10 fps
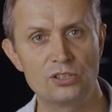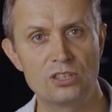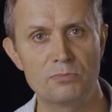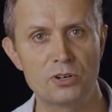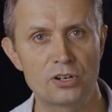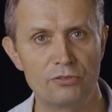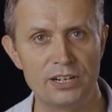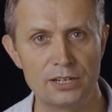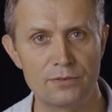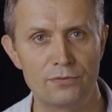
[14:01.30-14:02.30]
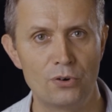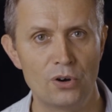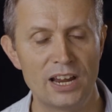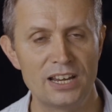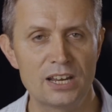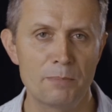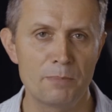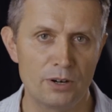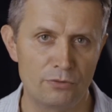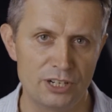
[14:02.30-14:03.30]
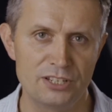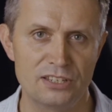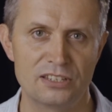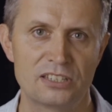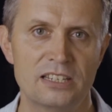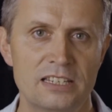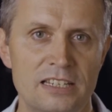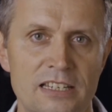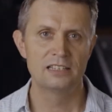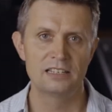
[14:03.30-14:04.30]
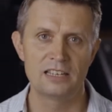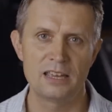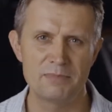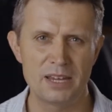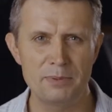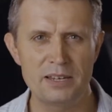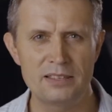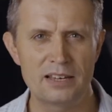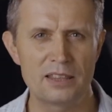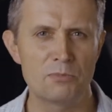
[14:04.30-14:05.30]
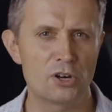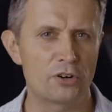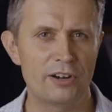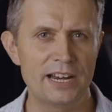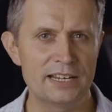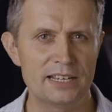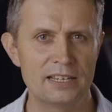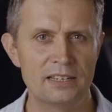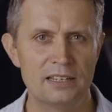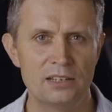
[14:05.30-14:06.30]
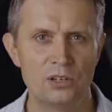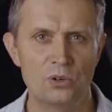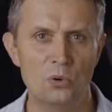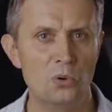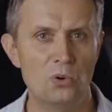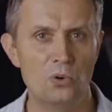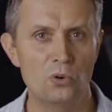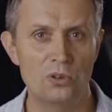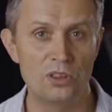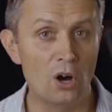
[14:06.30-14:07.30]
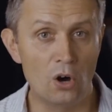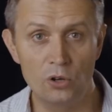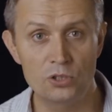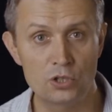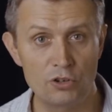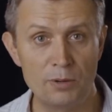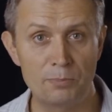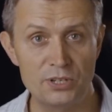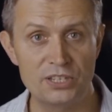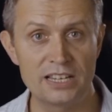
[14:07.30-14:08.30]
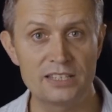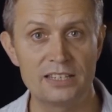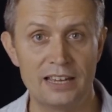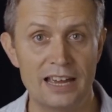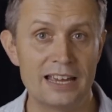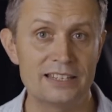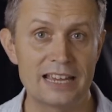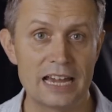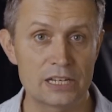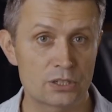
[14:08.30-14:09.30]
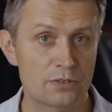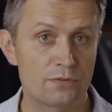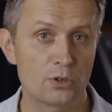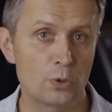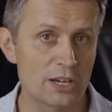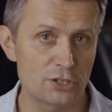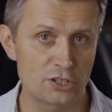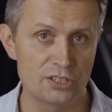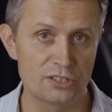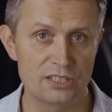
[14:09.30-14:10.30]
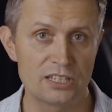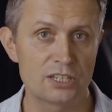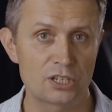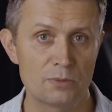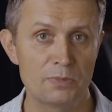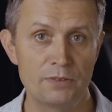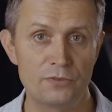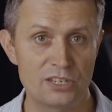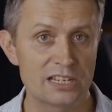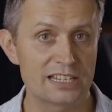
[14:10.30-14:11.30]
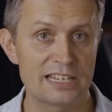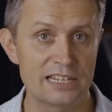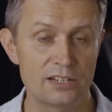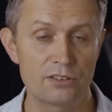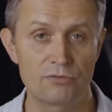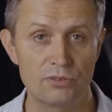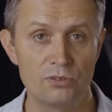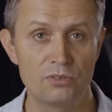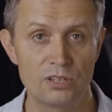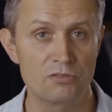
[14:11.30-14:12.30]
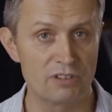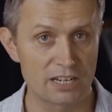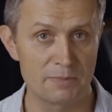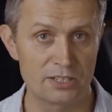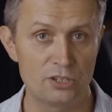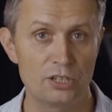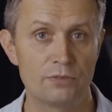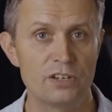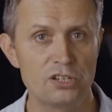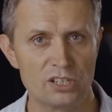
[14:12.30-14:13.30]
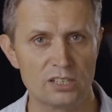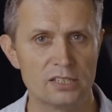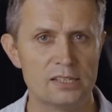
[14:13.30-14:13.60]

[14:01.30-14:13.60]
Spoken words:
to the moderator for a number of reasons. It may be that the moderator or the on-screen presenter has asked for questions, and this can be facilitated through the direct messaging feature.